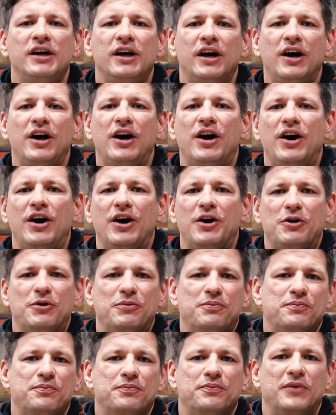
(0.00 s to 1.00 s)

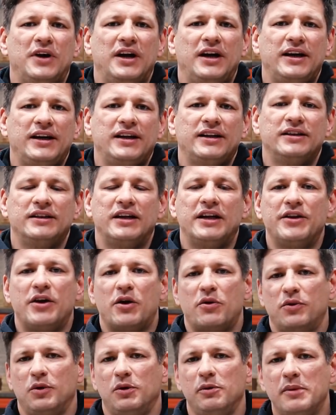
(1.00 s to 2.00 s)
and then
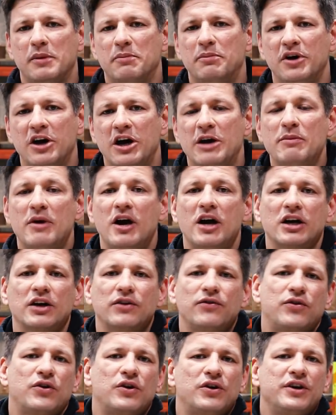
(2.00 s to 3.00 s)
there will be bear market
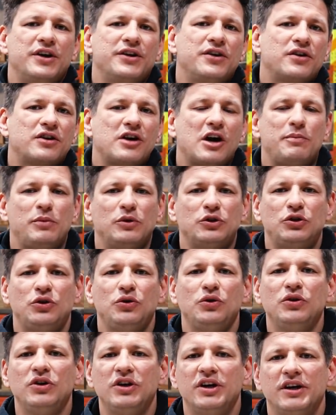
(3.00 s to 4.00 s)
for another couple 2
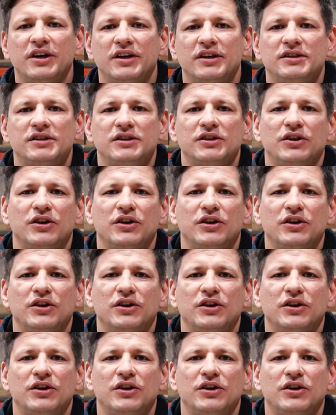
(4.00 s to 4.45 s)
years.